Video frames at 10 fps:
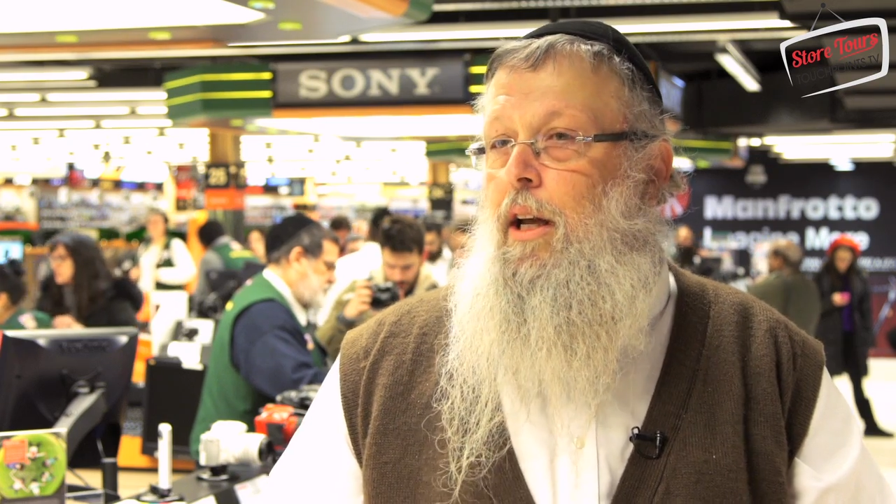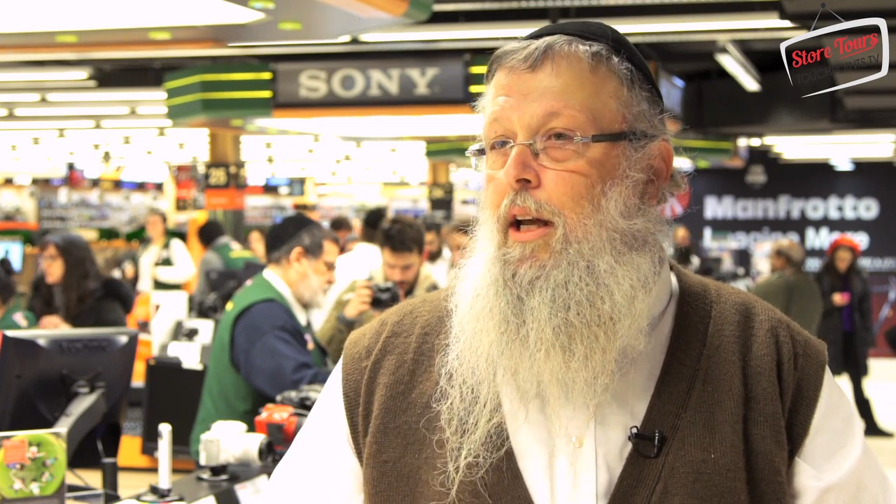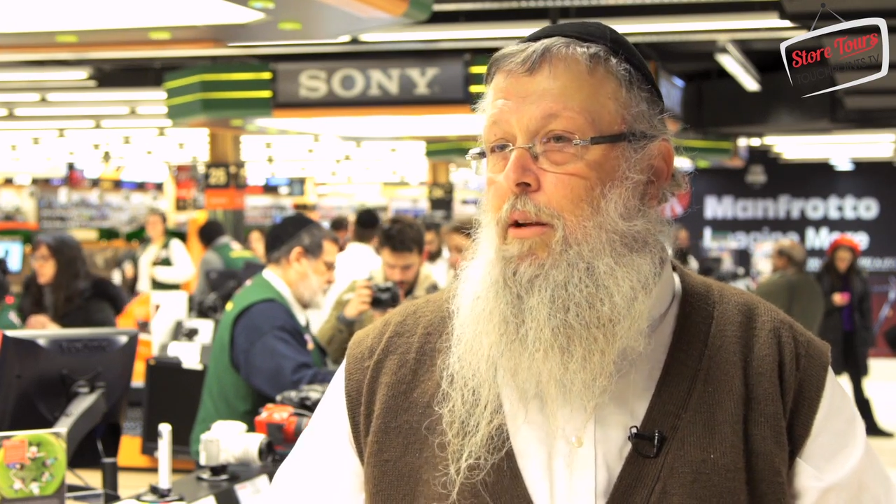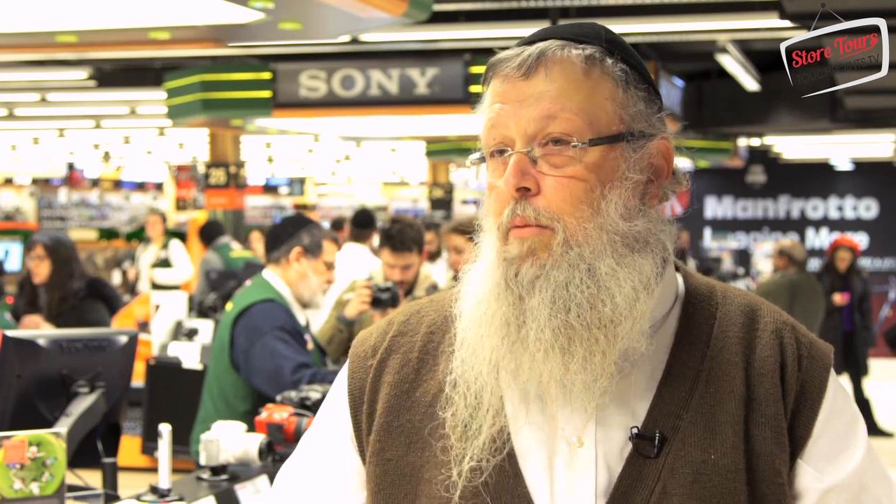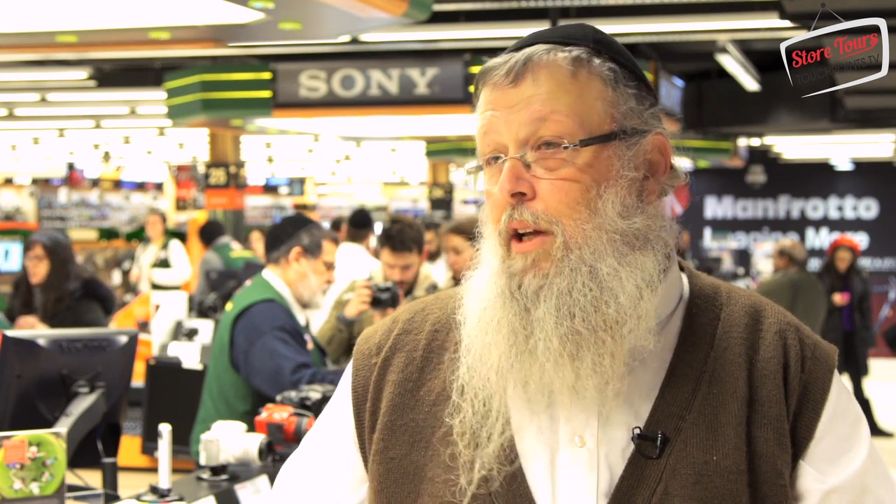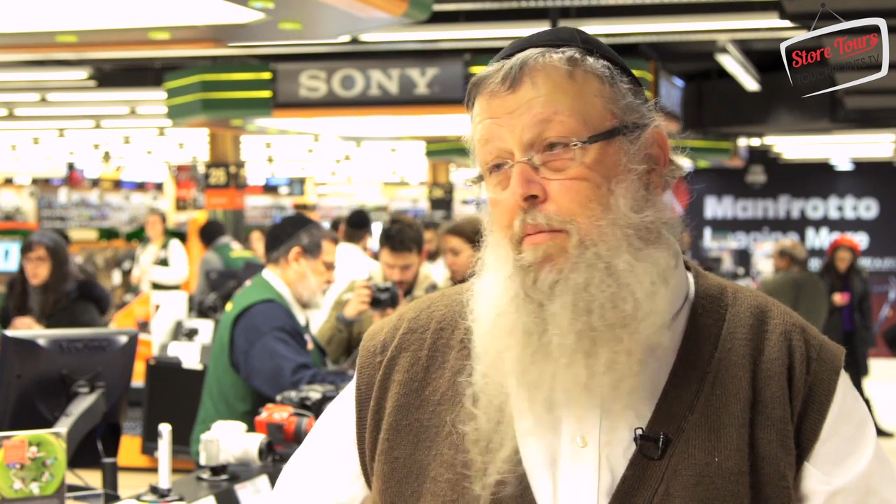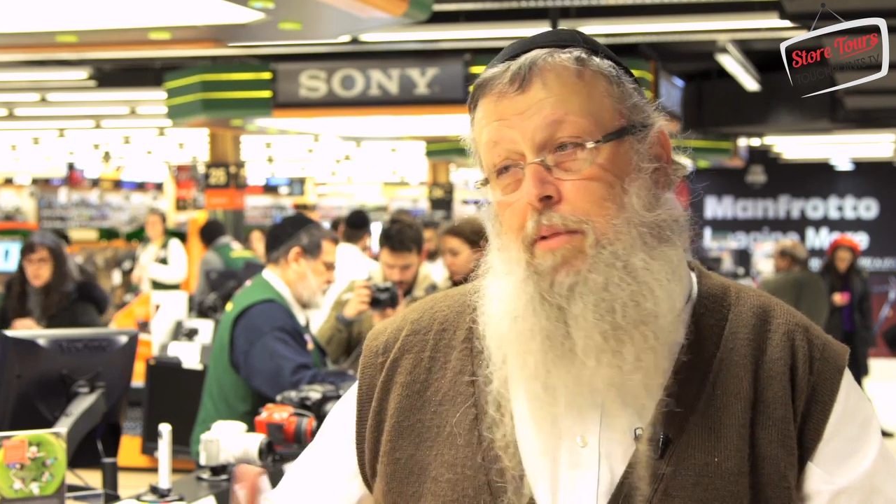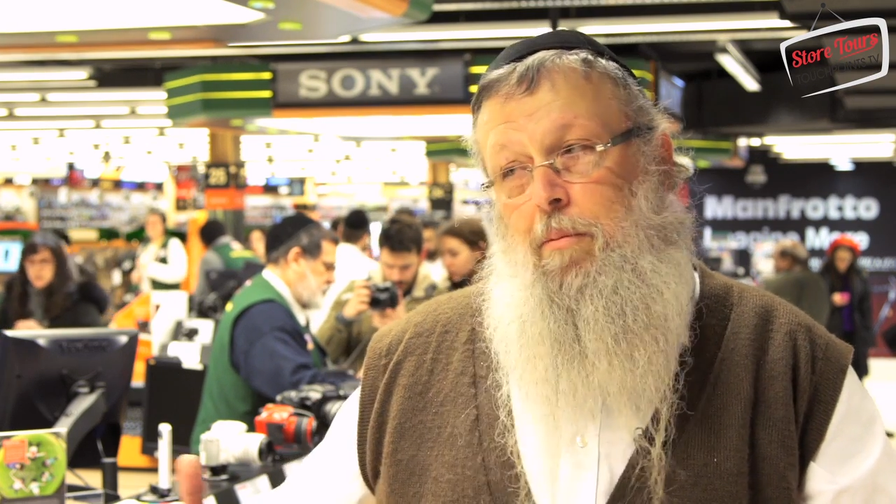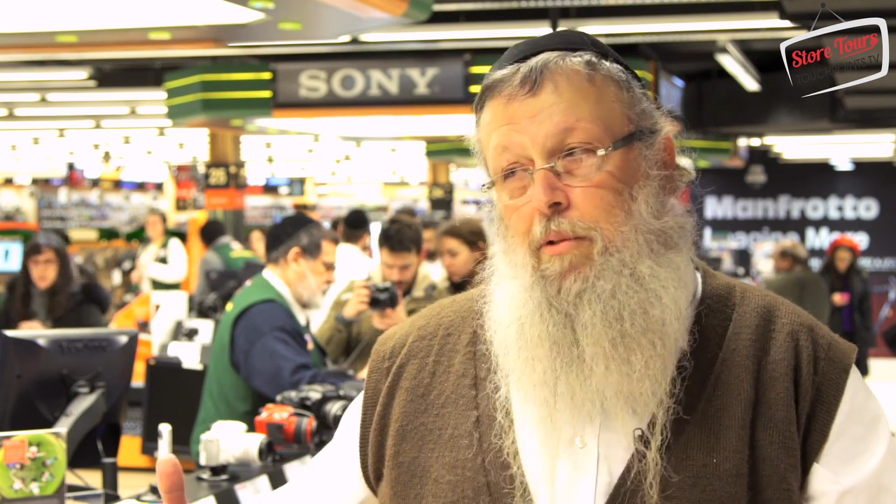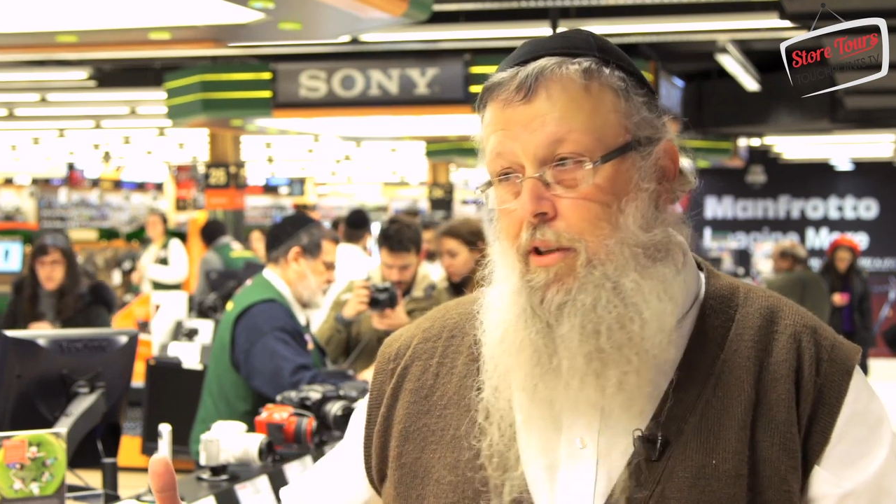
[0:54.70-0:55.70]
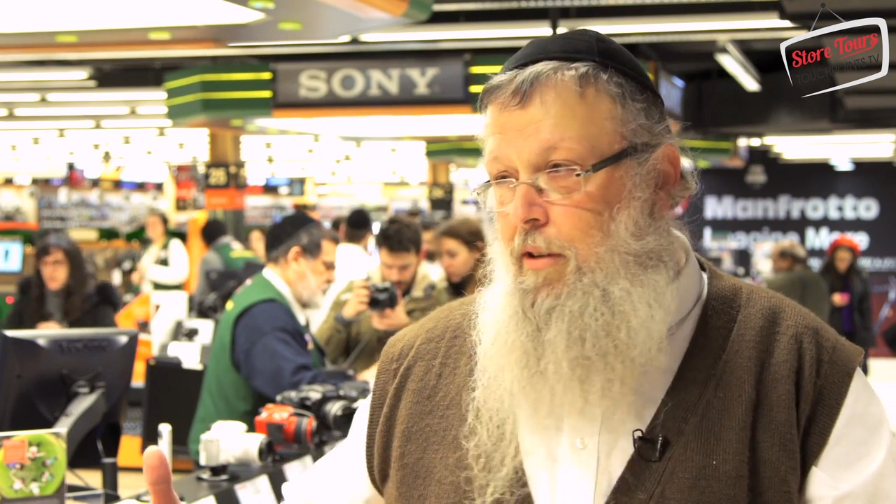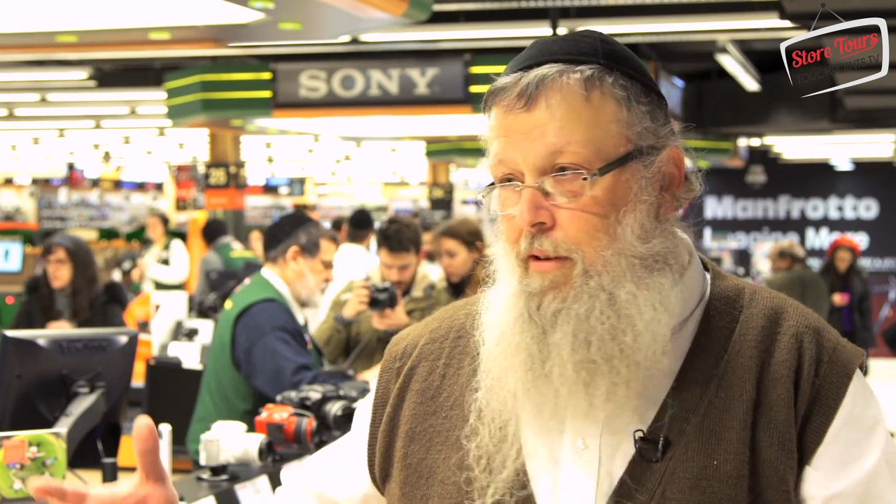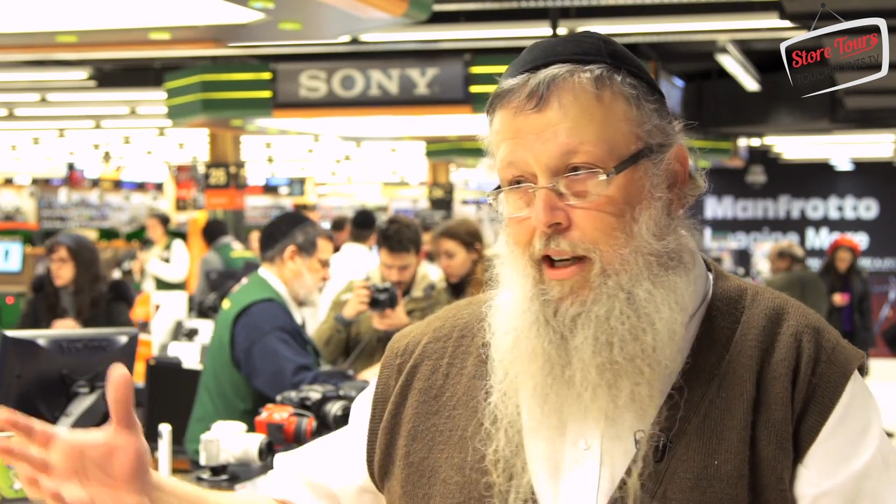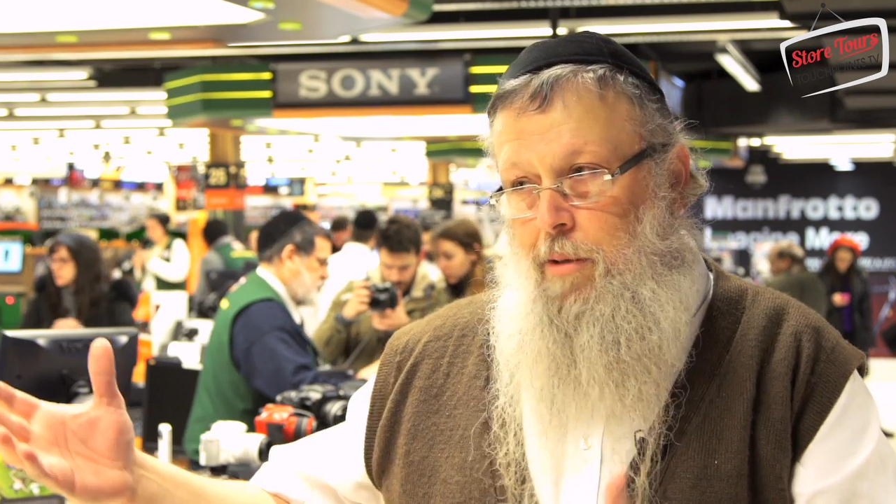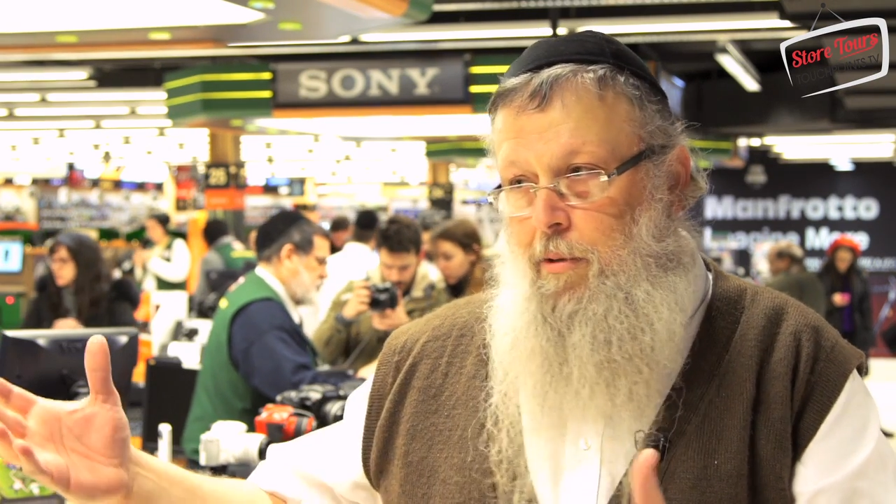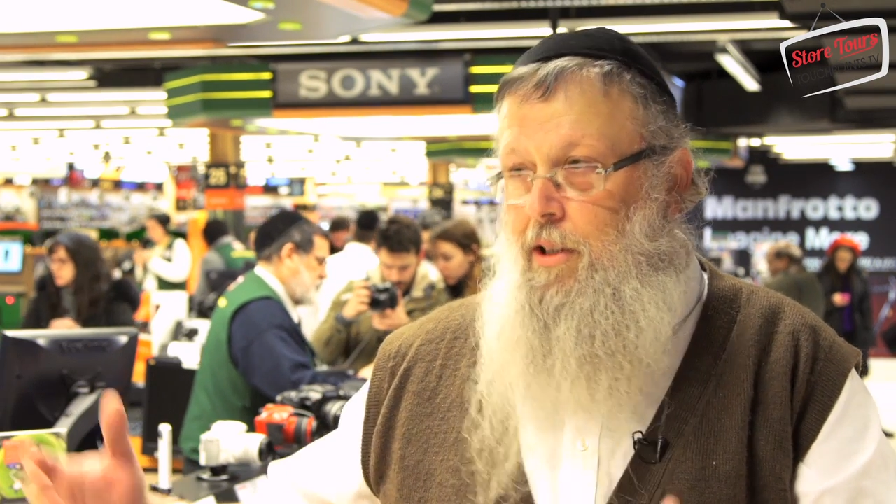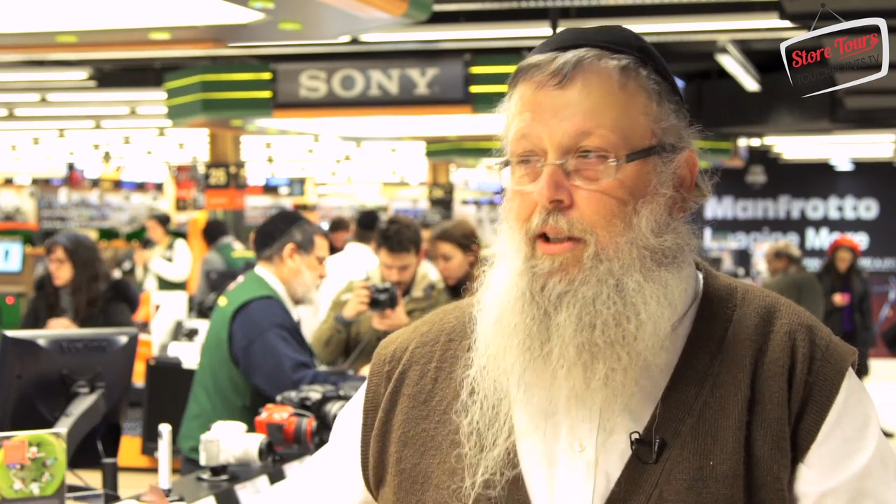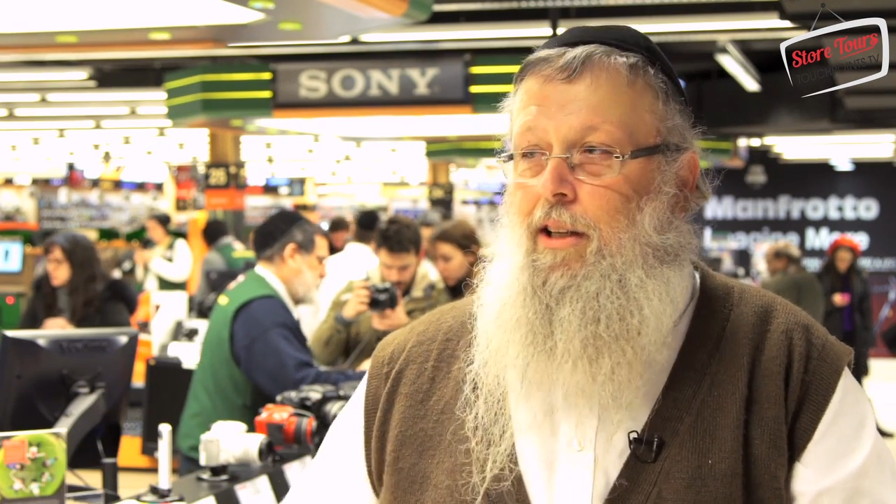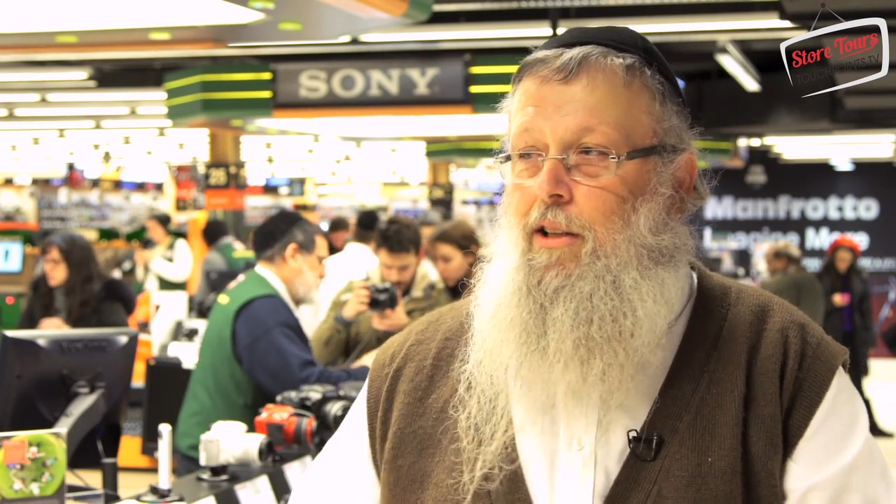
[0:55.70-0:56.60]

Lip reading: and we have people that are experts in the